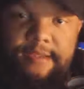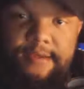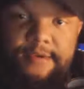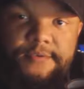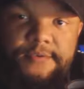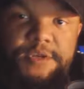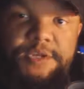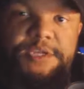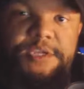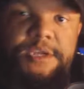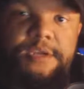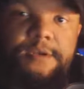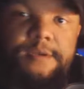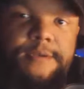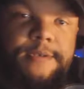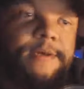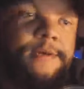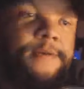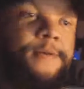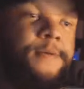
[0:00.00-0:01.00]

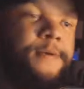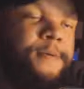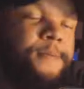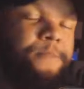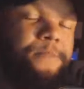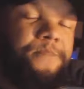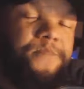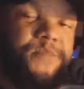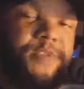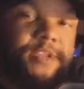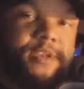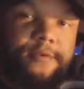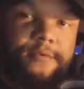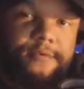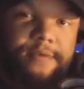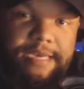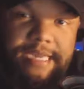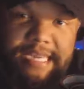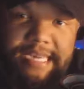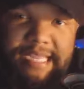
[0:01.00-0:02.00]
crescendo. You
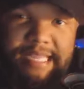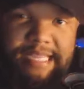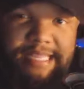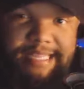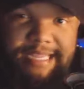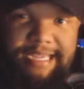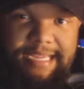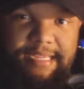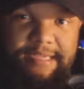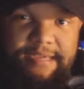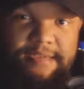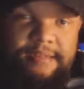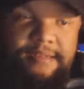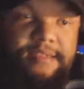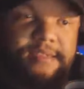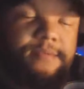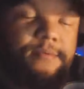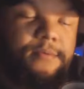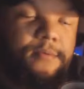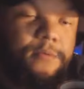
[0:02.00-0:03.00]
don't need anything
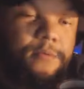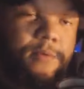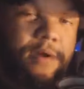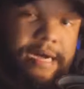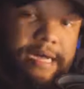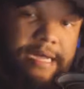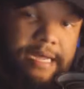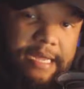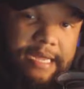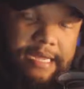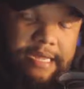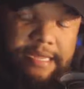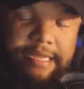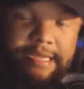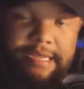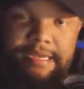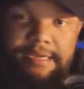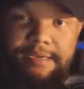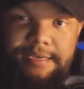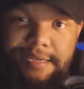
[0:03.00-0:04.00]
else. Why
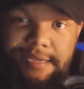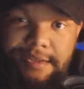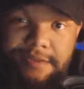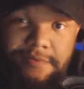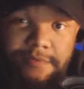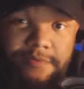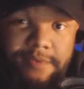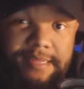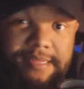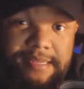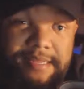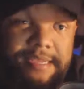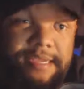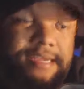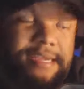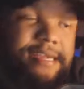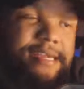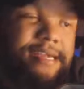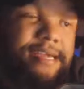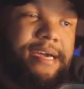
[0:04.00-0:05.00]
continue it?
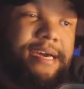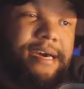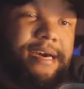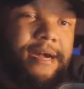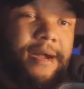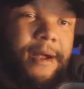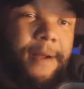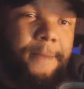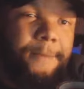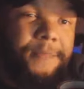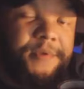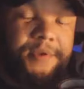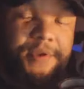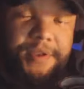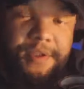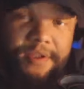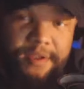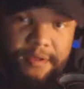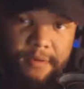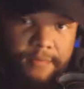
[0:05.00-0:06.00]
You're
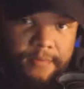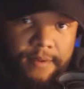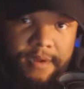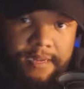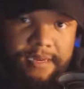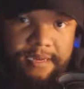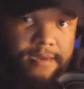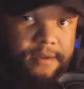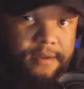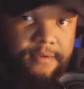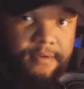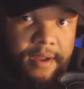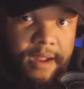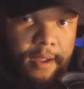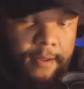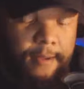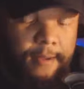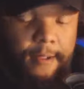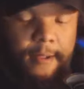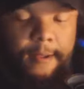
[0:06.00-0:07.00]
just going to run into the
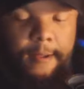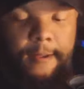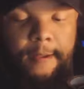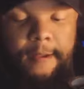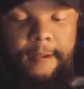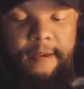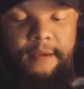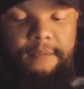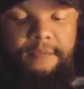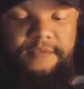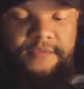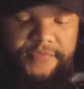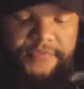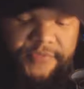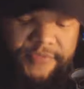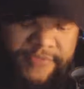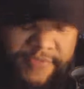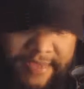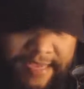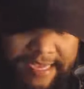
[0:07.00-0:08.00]
ground. With
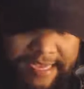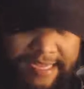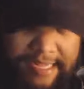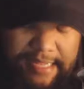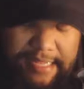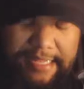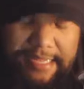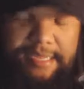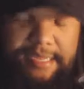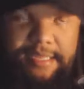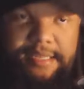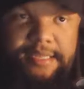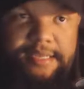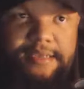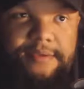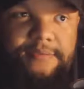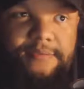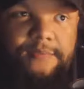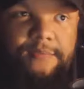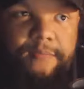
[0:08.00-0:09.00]
this, it's
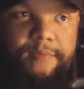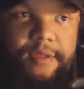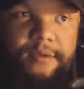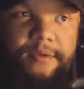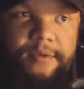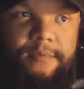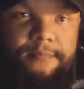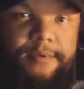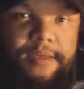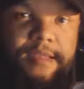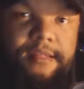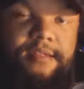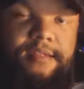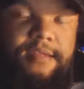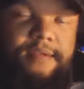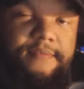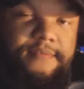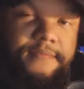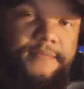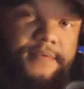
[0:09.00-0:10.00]
weird because
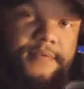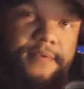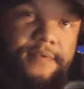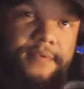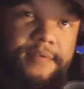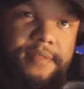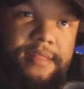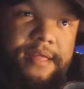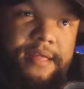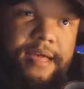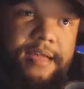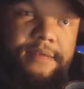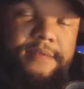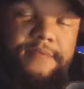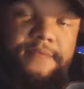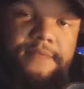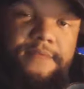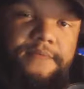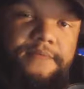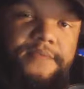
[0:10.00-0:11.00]
I
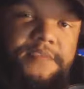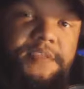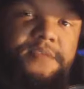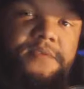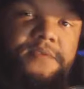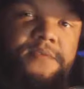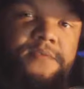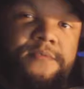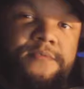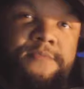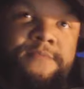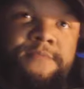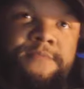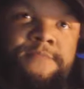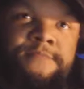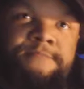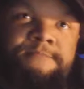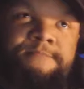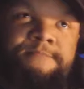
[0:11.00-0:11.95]
don't feel